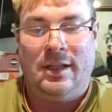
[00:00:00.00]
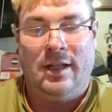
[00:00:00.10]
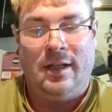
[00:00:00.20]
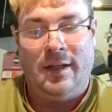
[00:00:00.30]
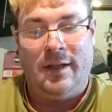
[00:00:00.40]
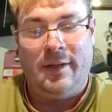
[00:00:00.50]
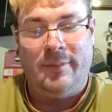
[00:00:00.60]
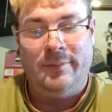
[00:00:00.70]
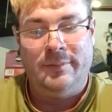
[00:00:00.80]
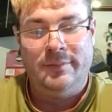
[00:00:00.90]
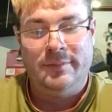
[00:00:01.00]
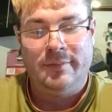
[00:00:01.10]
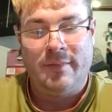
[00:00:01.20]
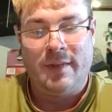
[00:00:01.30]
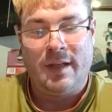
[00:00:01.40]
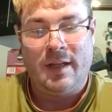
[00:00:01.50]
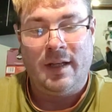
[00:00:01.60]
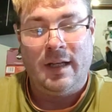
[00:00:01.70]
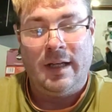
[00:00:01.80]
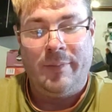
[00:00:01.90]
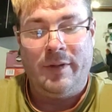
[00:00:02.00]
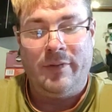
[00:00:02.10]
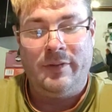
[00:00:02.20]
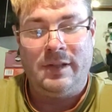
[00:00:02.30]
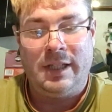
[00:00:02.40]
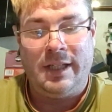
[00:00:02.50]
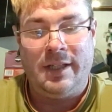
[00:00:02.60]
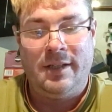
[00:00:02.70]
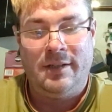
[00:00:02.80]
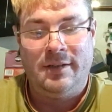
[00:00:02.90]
I mean, obviously,